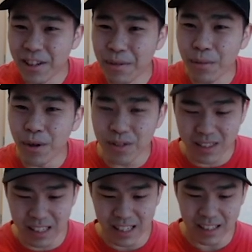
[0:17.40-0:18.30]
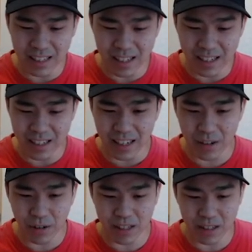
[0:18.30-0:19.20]
Lil Mozid. Uh,
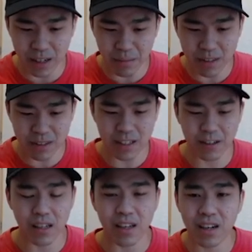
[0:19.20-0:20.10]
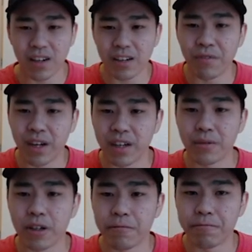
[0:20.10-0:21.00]
oh, I, I missed out. I cannot invite
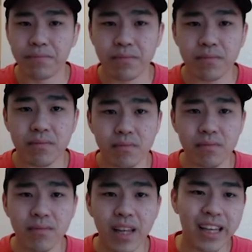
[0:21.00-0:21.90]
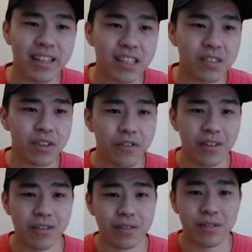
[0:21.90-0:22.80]
anymore. Hey, thanks for the
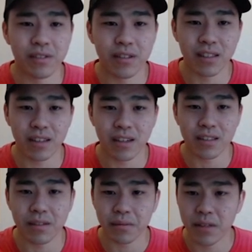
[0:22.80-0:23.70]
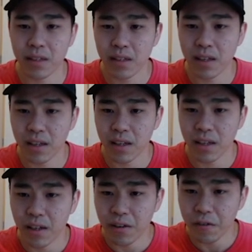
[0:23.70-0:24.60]
follow. You guys are
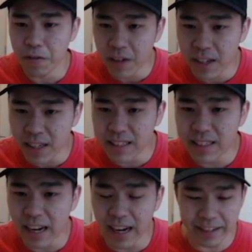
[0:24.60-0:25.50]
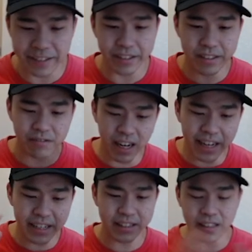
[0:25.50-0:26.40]
awesome. Finley died.
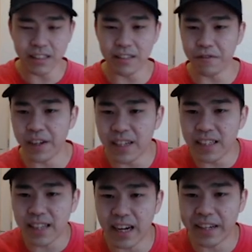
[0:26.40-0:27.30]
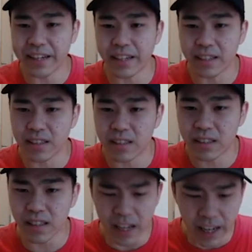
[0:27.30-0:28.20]
Right. Finley died. I
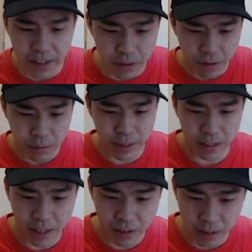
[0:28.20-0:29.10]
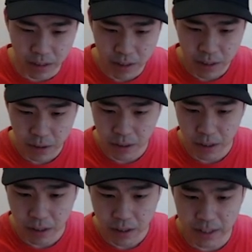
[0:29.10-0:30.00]
did I add you? Wait, are you in? Hold
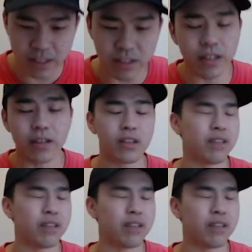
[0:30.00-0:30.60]
on. Yes, you're in.